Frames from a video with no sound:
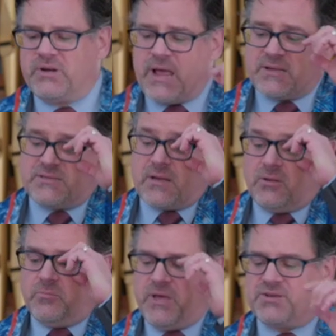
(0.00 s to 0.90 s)
next
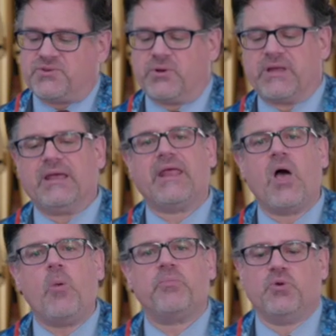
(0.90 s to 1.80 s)
settled minister can
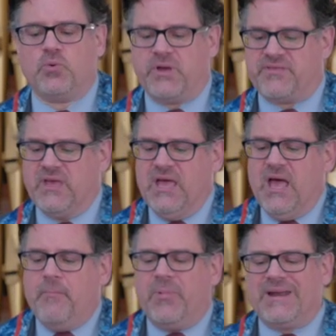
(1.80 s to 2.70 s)
help you
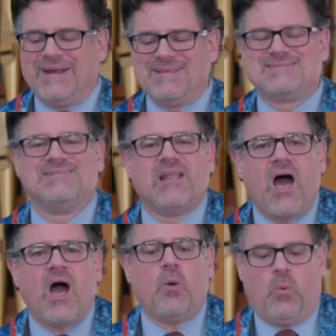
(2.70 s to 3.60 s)
with, but it is
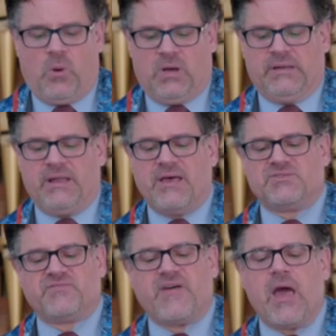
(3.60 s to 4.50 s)
not one
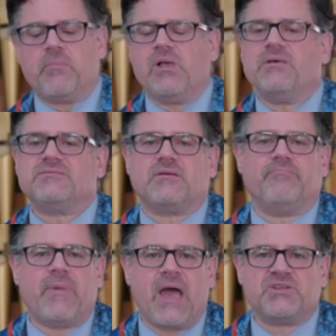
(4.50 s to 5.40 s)
as fabulous a
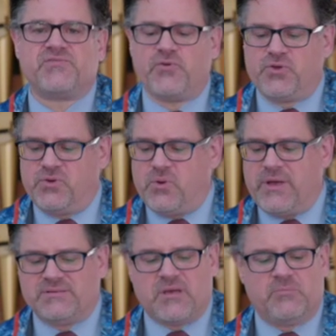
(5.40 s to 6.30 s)
match for you
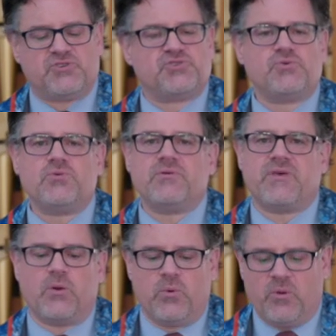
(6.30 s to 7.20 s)
as I'm sure
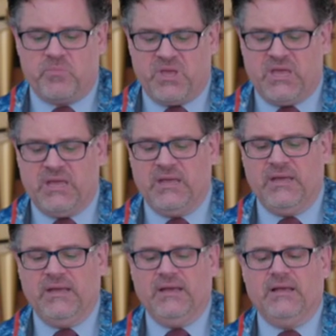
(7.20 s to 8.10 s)
they will be,
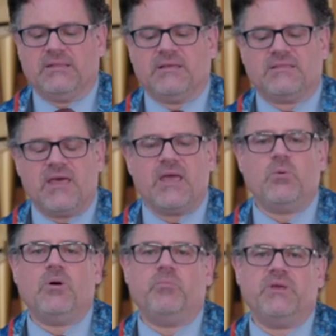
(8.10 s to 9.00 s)
that they
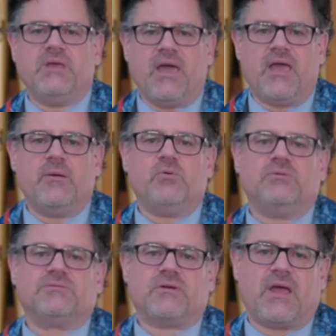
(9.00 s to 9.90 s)
will be
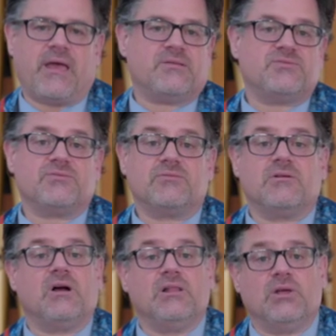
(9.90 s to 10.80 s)
able to answer
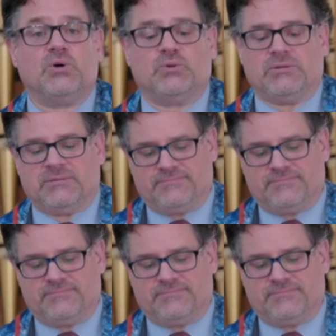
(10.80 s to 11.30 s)
alone.